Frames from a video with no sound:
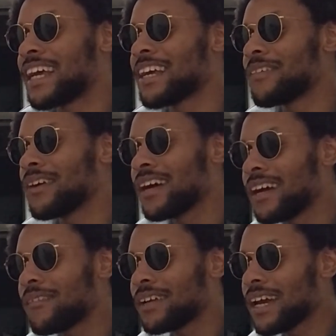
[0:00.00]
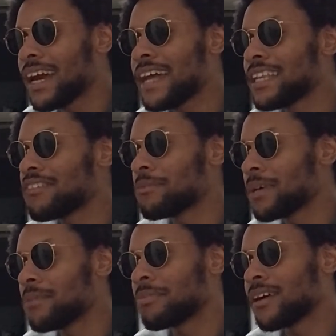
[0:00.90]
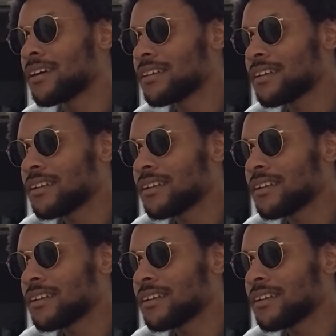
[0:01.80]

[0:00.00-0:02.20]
Like, what that got to do with me, bro?